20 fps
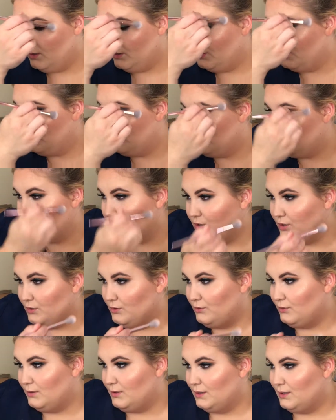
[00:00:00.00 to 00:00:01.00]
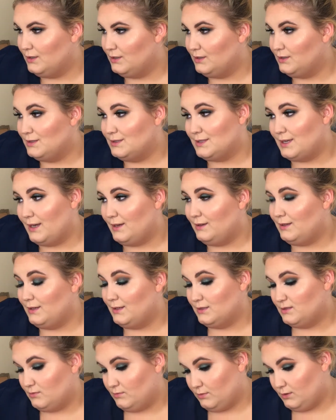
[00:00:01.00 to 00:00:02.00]
So, and this highlight
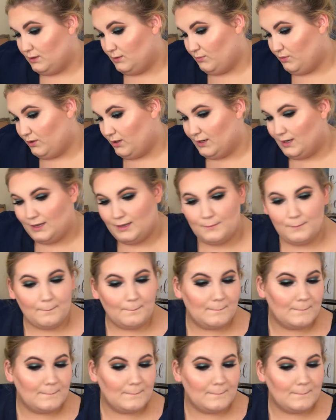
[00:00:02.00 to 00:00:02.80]
is really pretty.